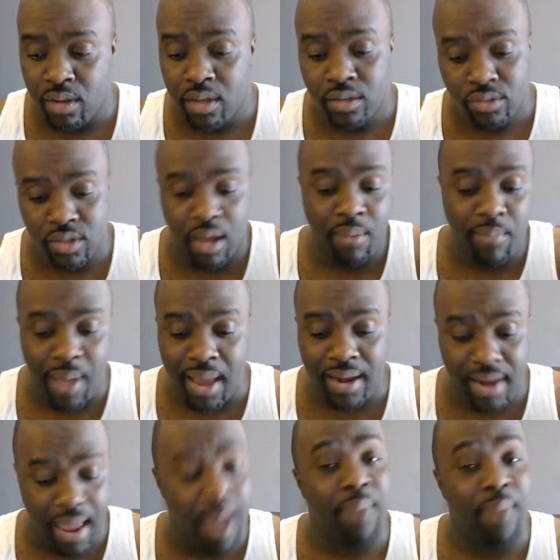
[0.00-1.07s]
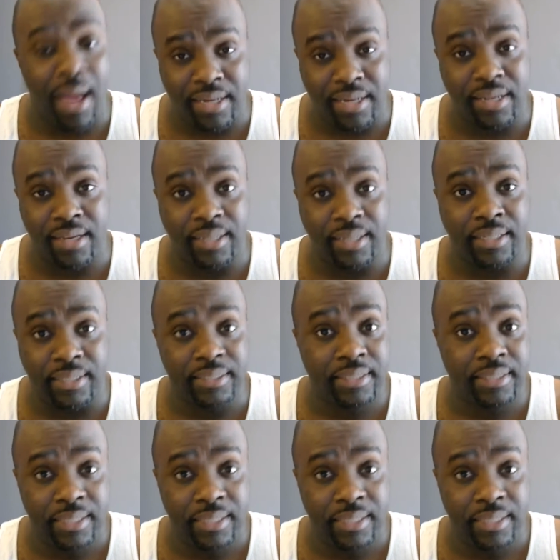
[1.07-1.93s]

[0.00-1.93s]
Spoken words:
So I'm about to